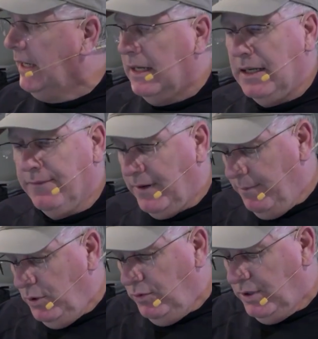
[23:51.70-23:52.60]
If
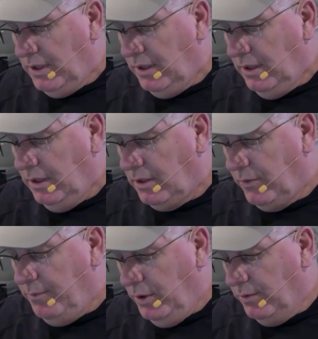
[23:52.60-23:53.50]
I'm using the
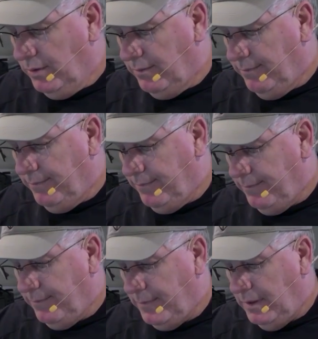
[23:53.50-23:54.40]
remote
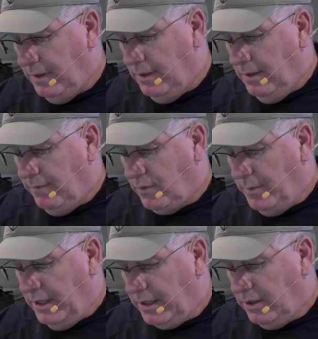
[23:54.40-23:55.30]
for
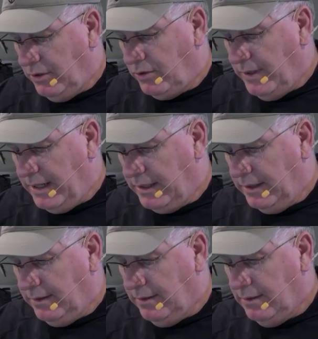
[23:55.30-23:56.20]
monocular
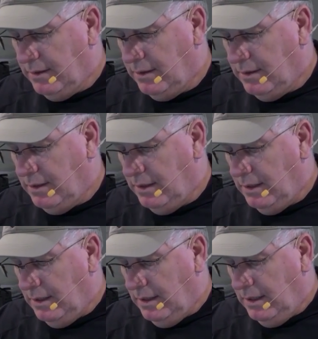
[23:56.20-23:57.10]
tracking,
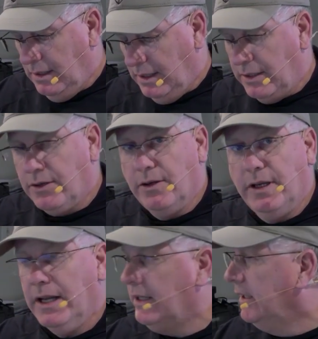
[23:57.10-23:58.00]
I turn
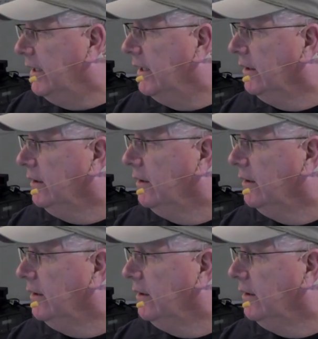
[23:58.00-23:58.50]
that on,